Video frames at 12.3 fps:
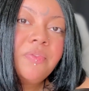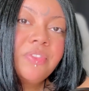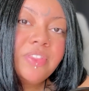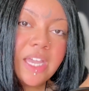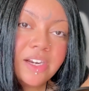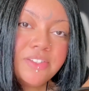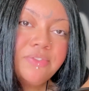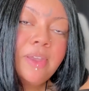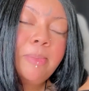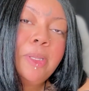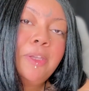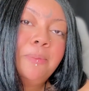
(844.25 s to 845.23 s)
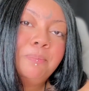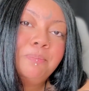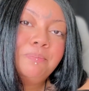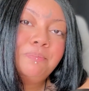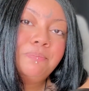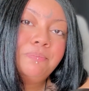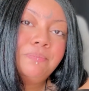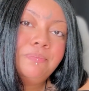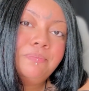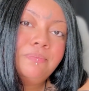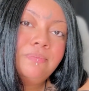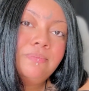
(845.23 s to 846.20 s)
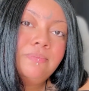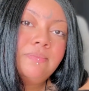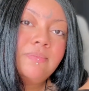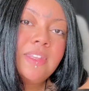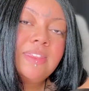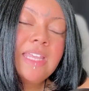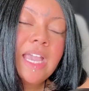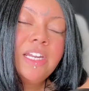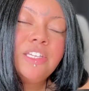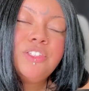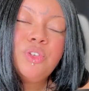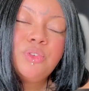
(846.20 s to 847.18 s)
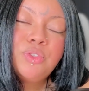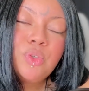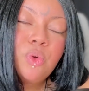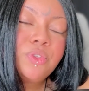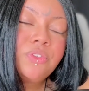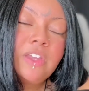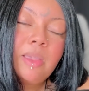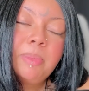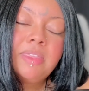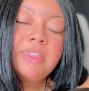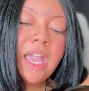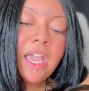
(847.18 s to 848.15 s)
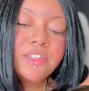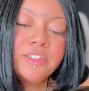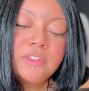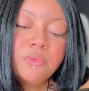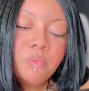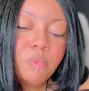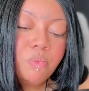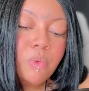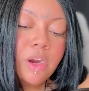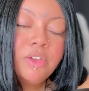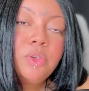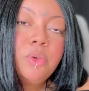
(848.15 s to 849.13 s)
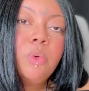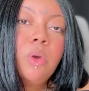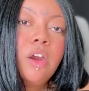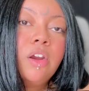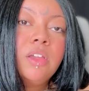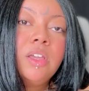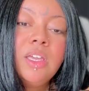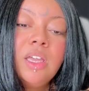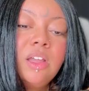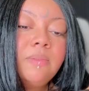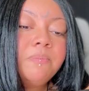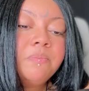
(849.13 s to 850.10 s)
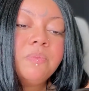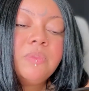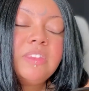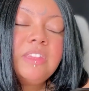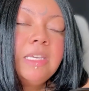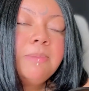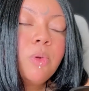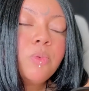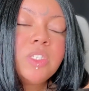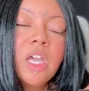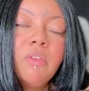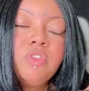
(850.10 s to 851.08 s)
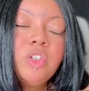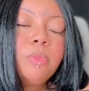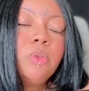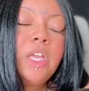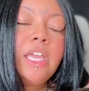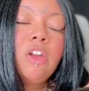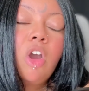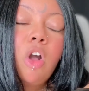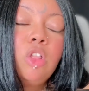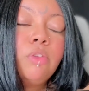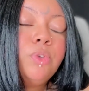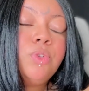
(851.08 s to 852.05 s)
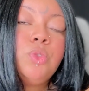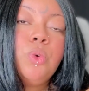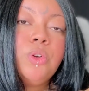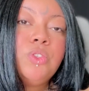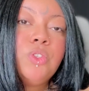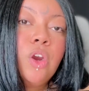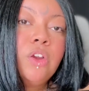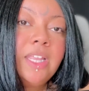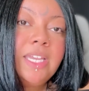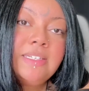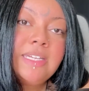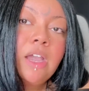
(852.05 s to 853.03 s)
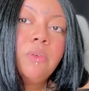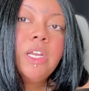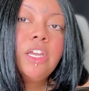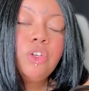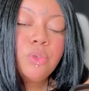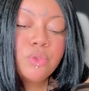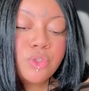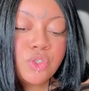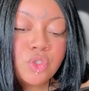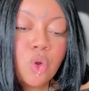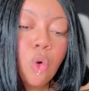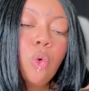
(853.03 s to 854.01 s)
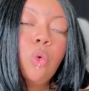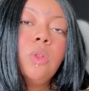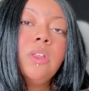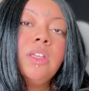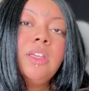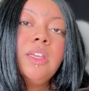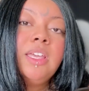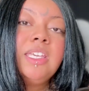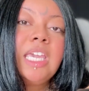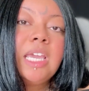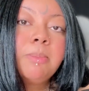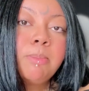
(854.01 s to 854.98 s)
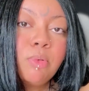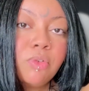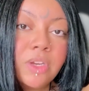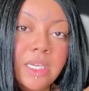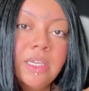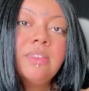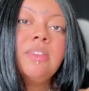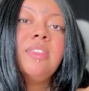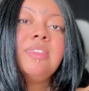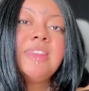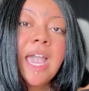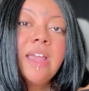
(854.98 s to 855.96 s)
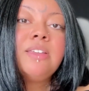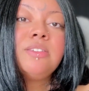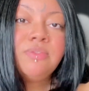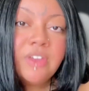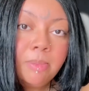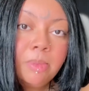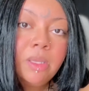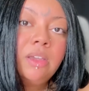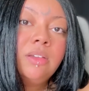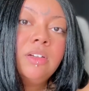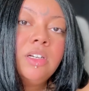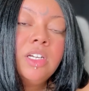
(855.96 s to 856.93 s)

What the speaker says: That is family. That is your soul's family. That is where you are the most comfortable and all of your swords are laid down and your soul can breathe. That is family.